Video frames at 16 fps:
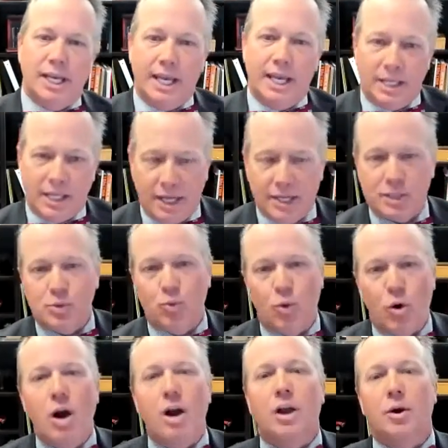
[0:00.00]
and let us
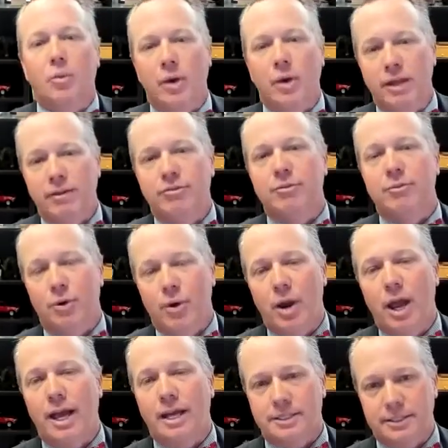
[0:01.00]
walk away from the
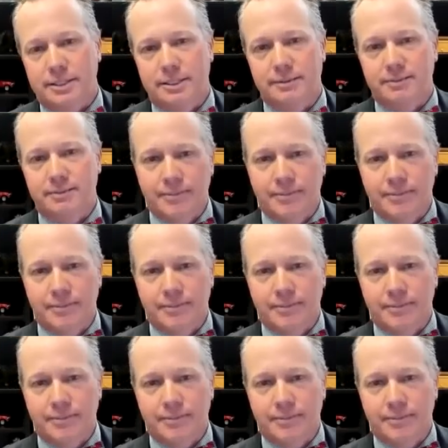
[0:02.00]
rest.